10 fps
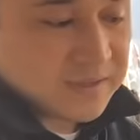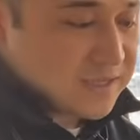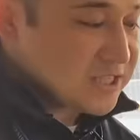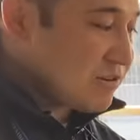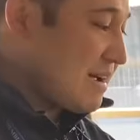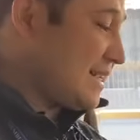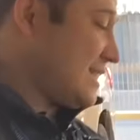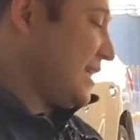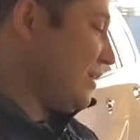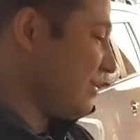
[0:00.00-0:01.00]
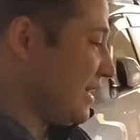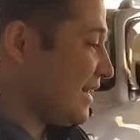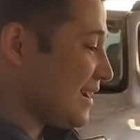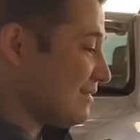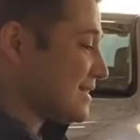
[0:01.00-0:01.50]
scratches here and
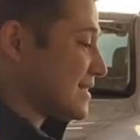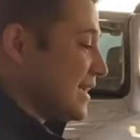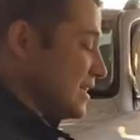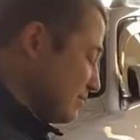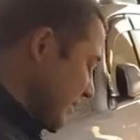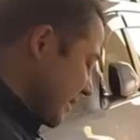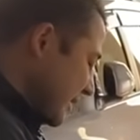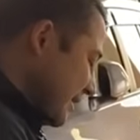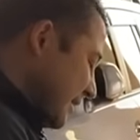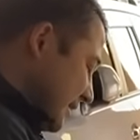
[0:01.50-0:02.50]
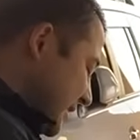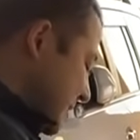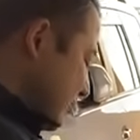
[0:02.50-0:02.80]
there, it says, but that's